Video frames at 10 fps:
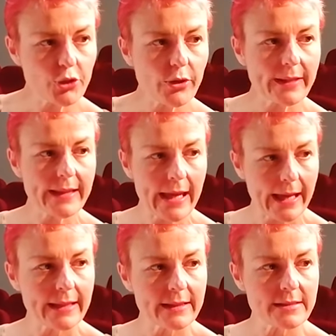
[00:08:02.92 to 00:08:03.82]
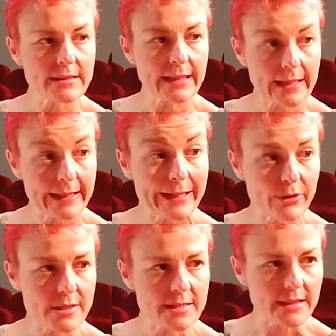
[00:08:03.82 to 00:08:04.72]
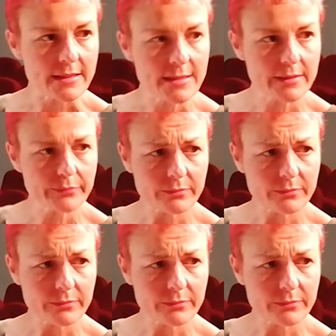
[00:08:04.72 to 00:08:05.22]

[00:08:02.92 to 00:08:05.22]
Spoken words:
During the Highland clearances